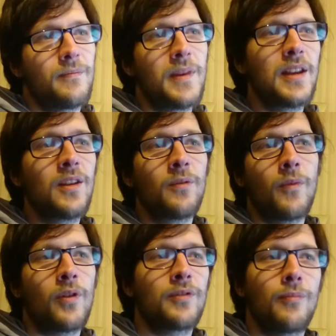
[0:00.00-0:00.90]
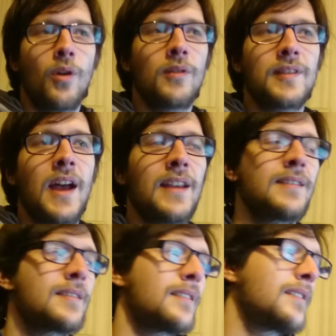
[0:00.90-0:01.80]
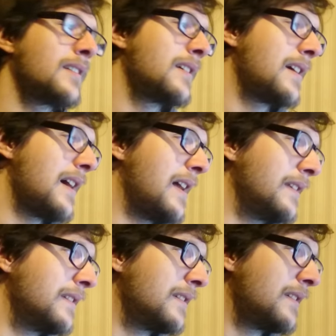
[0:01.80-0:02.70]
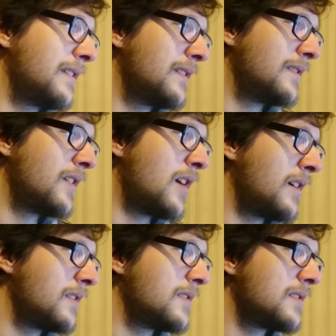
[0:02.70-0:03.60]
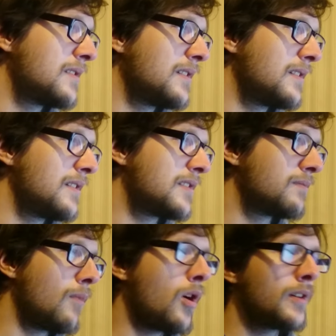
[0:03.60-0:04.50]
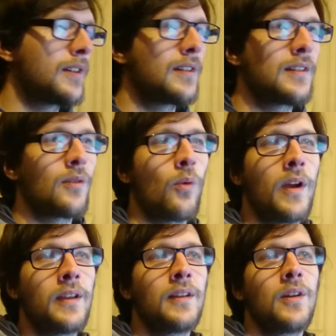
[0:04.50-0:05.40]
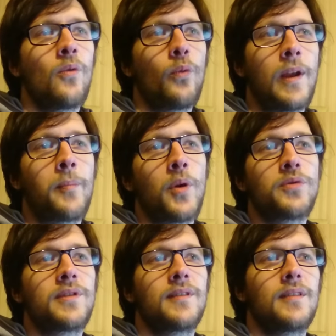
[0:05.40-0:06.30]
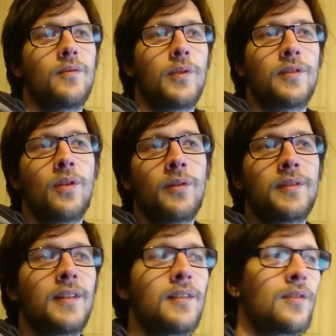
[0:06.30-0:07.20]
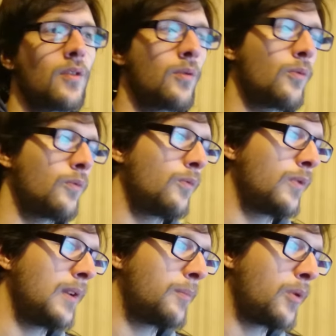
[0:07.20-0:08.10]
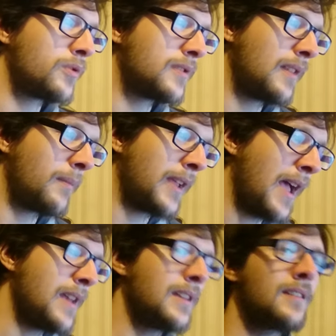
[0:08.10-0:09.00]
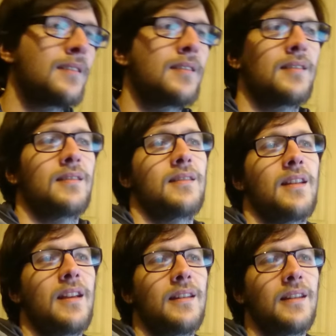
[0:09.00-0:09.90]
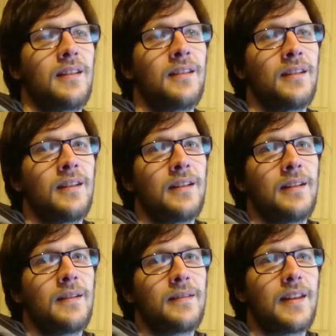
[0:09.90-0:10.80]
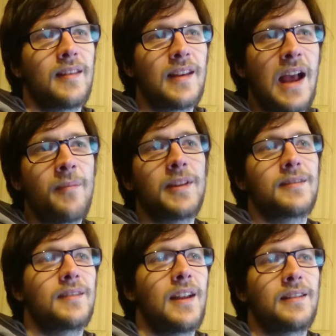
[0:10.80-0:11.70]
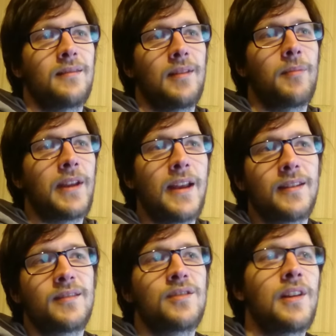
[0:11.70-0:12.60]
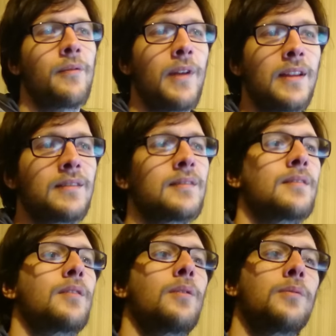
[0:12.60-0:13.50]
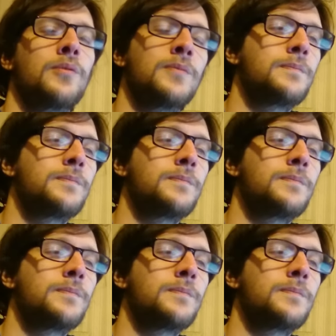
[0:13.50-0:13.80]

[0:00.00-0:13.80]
medium or small size and they are in, smart in the way we approach resources or we approach the mechanics and the the dynamics that the mechanics generates. So